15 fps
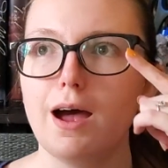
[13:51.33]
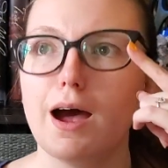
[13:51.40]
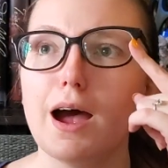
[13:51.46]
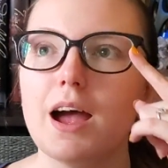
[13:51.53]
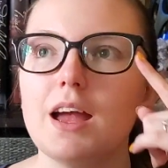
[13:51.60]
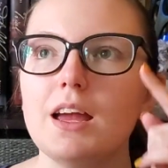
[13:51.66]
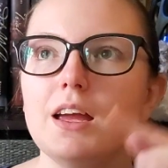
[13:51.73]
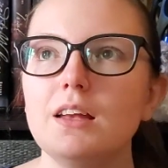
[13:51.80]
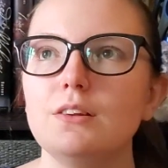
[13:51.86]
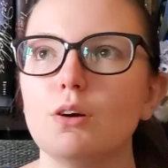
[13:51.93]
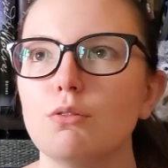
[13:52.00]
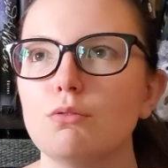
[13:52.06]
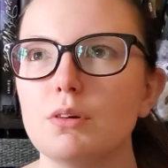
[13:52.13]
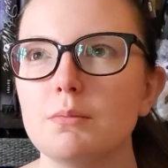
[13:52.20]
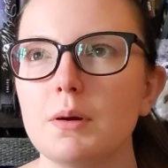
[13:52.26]
I
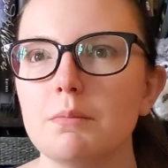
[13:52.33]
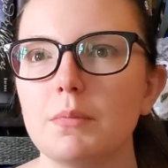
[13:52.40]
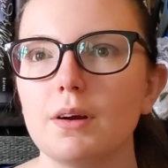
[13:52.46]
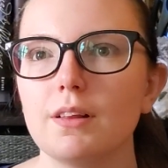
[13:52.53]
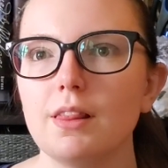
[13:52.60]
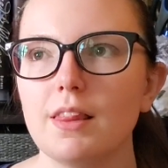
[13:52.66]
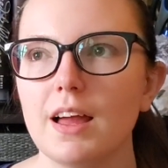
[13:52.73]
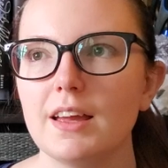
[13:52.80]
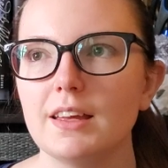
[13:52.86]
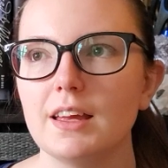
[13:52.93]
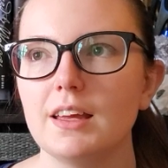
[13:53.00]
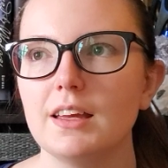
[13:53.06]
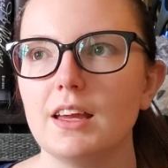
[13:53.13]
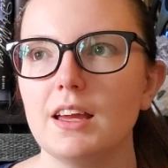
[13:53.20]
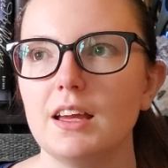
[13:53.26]
don't remember
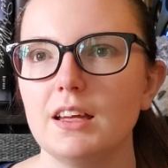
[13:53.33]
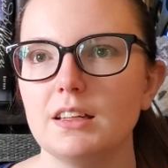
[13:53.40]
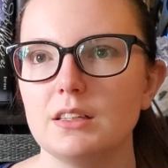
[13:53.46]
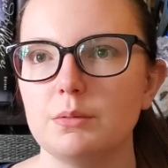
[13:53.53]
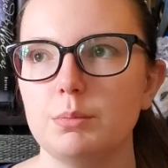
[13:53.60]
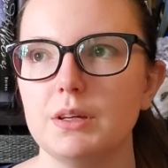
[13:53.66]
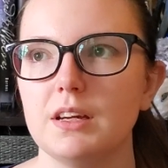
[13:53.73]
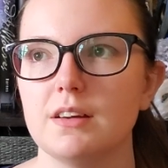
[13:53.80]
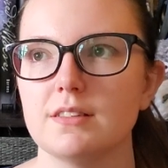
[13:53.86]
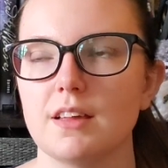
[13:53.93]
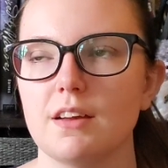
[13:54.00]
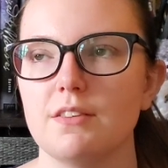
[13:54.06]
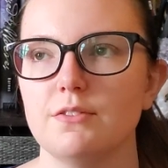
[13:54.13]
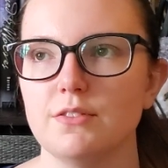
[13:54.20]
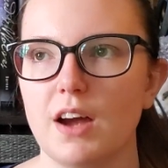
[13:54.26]
liking it because I